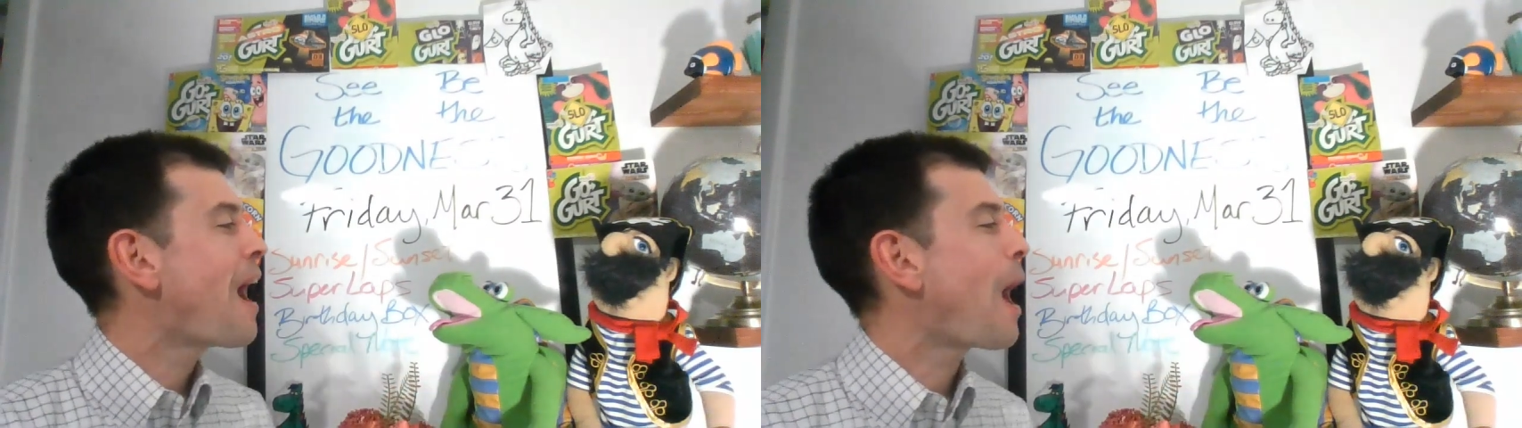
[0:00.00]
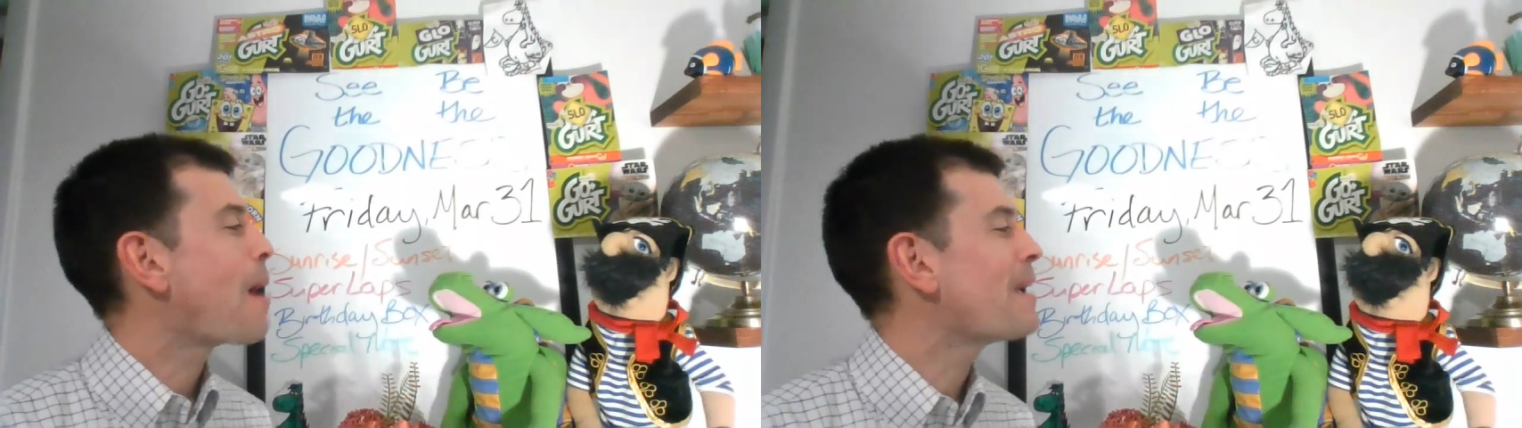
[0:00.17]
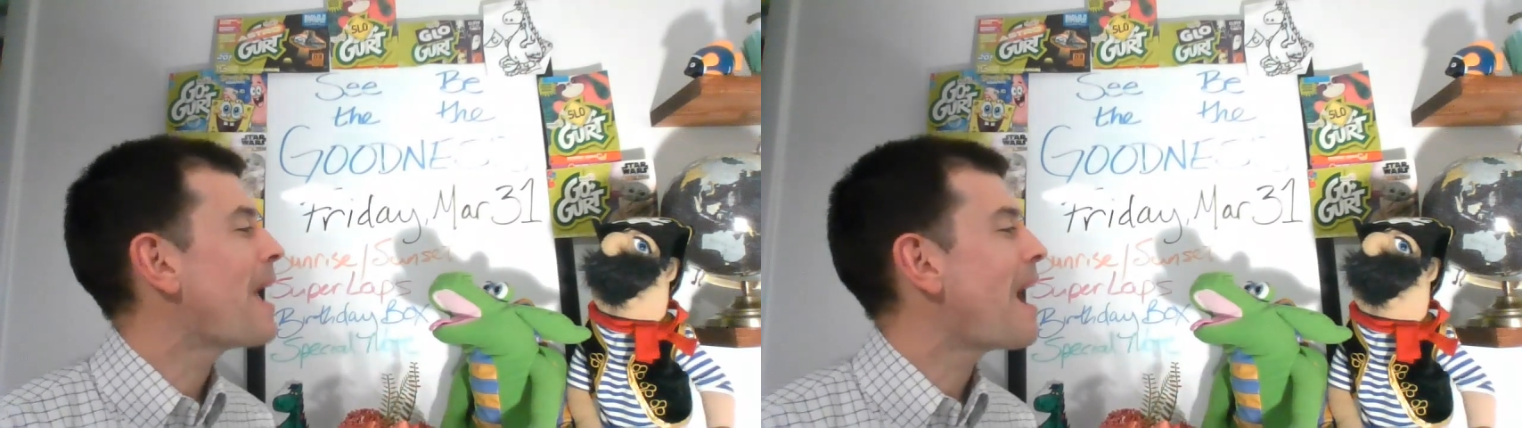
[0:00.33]

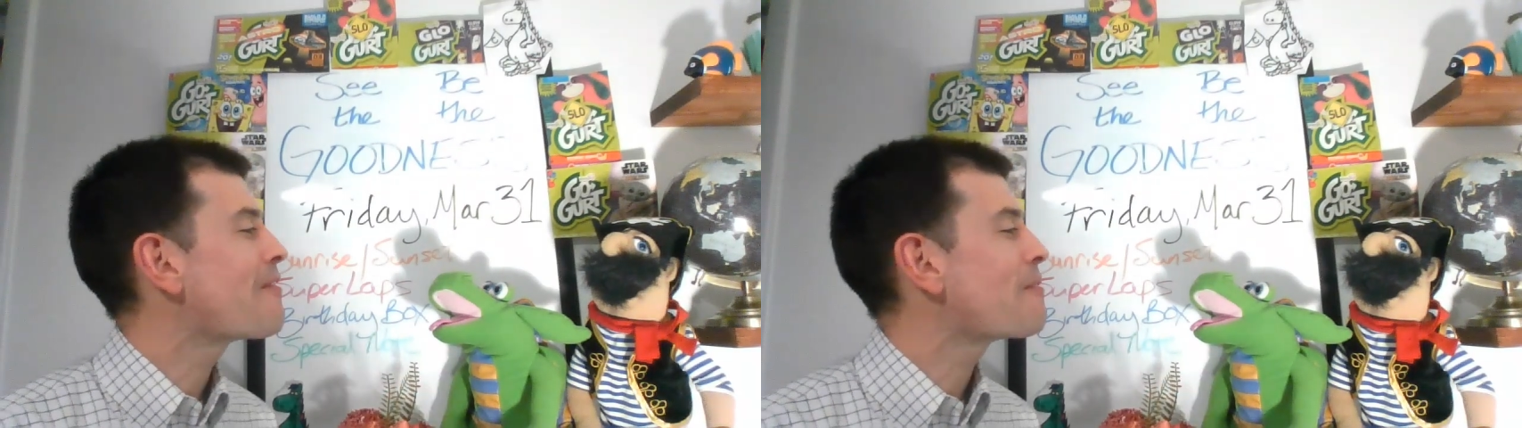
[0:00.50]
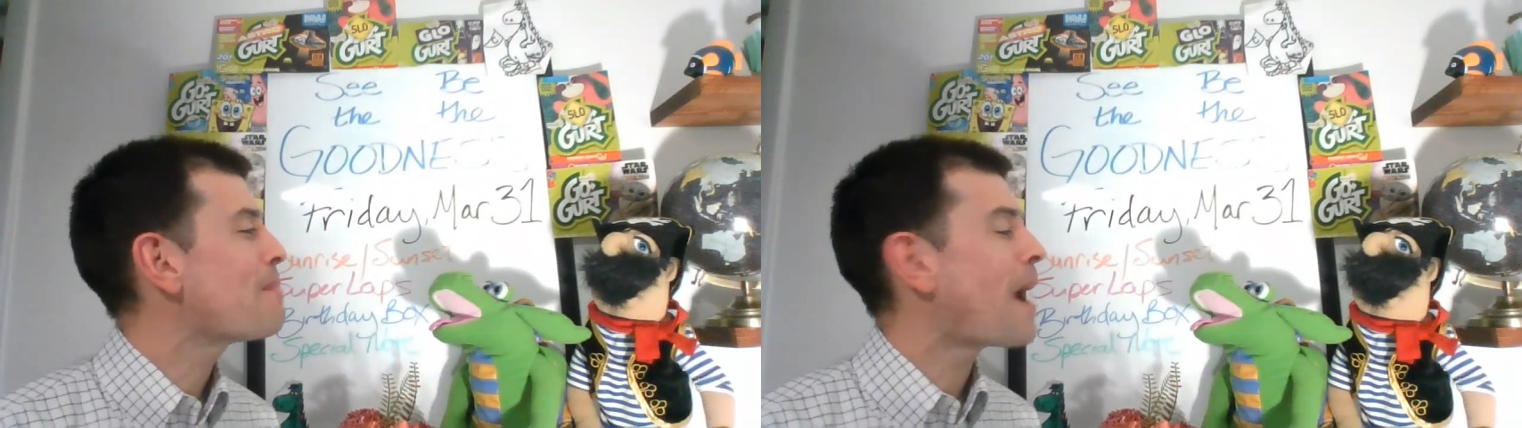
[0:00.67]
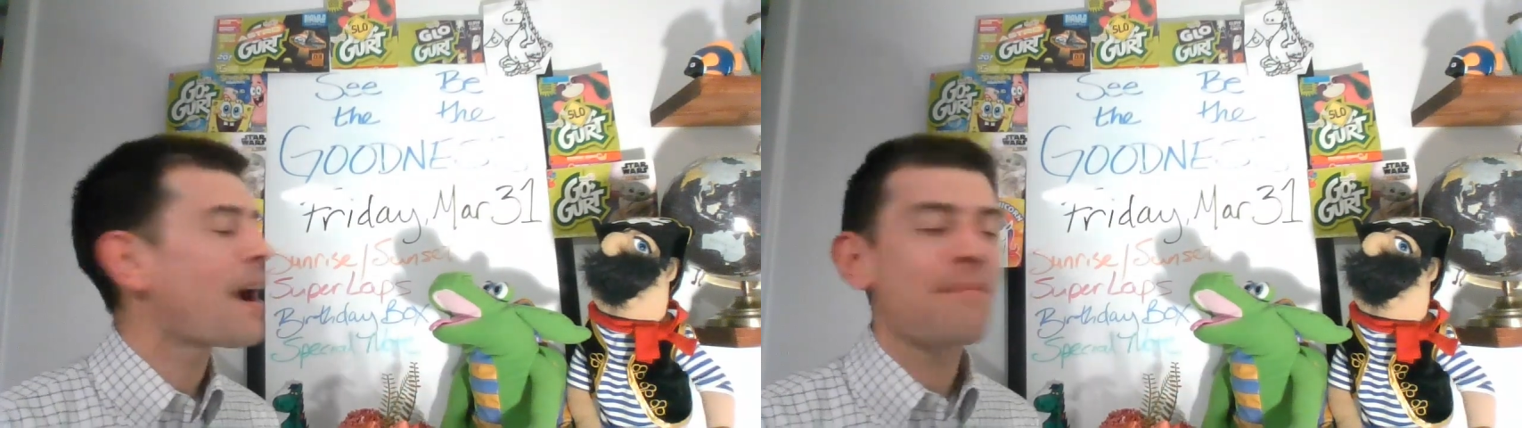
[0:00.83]
on behalf
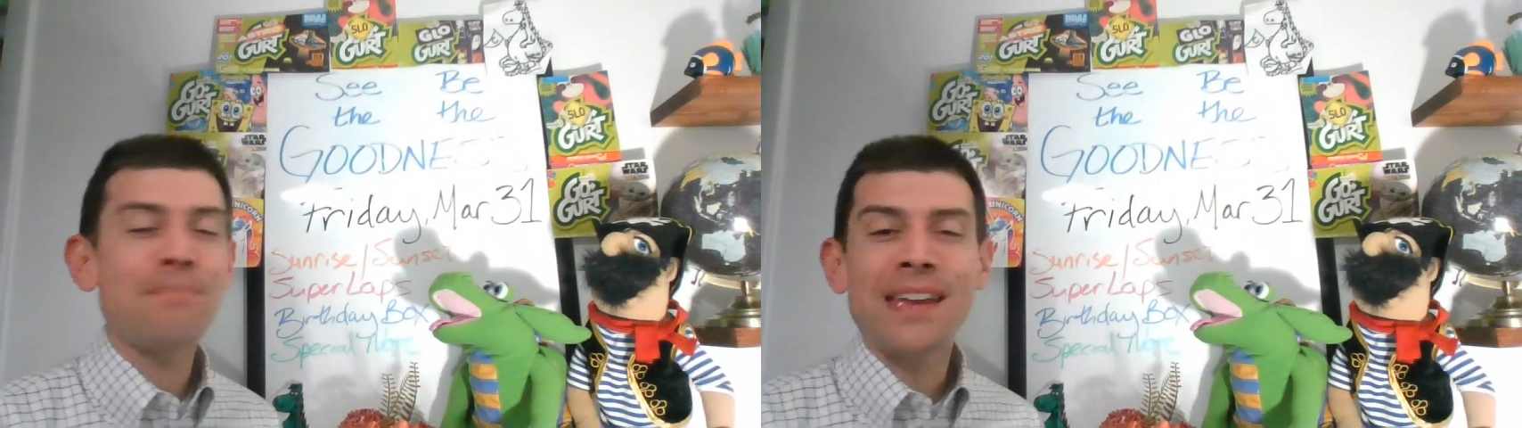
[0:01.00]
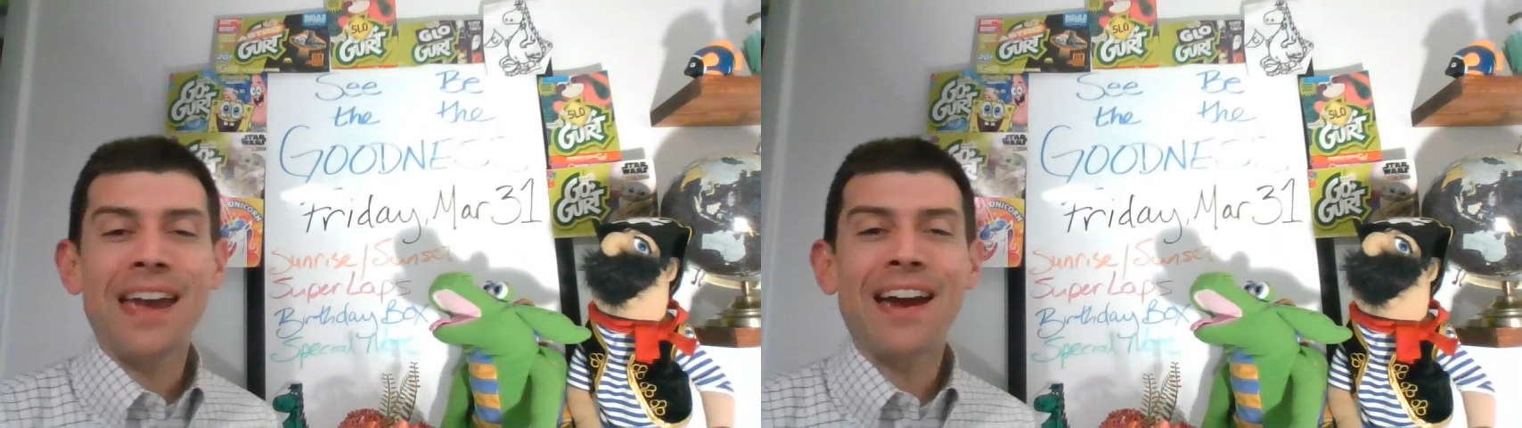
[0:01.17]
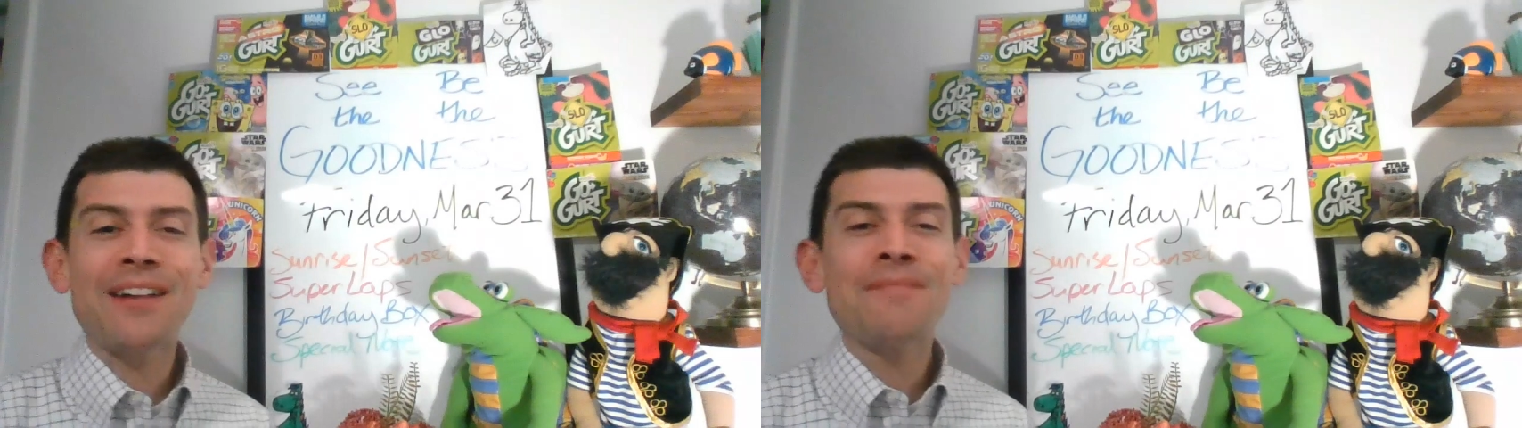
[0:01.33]
of Pirate
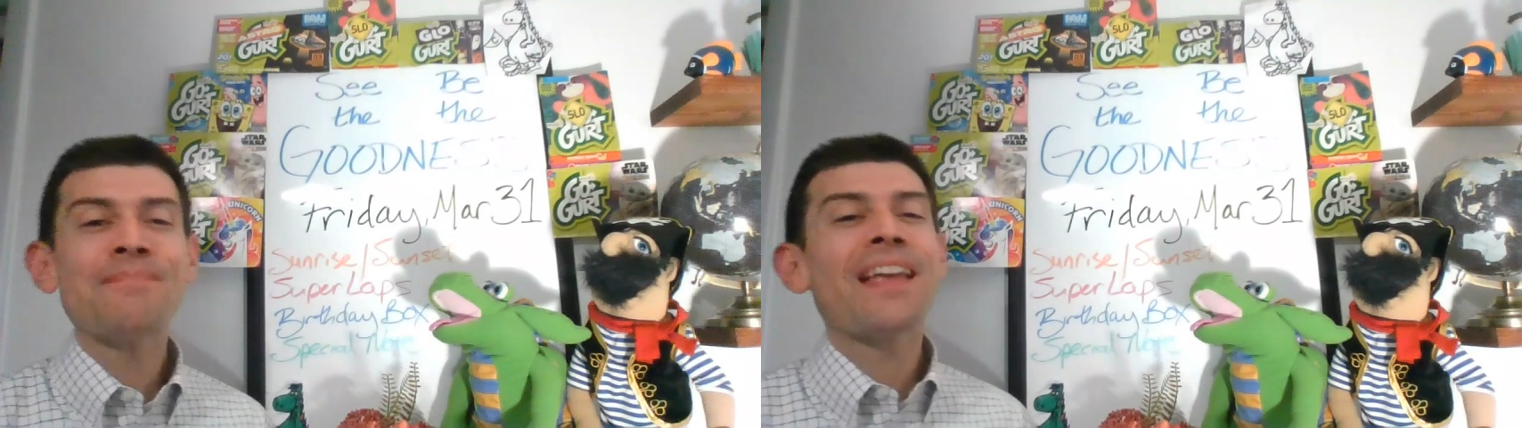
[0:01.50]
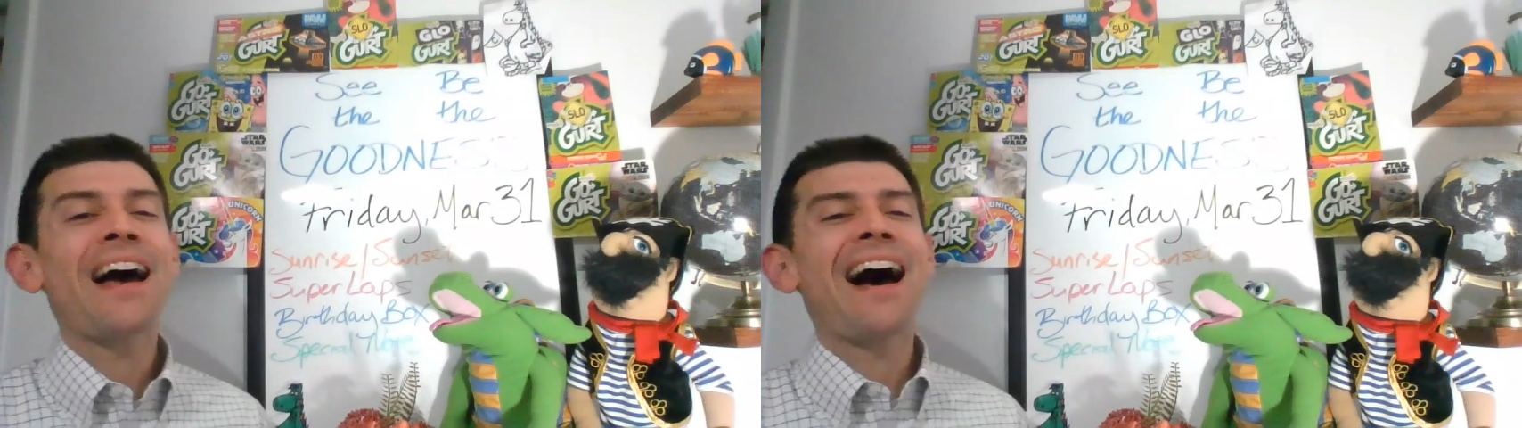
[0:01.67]
Pierre,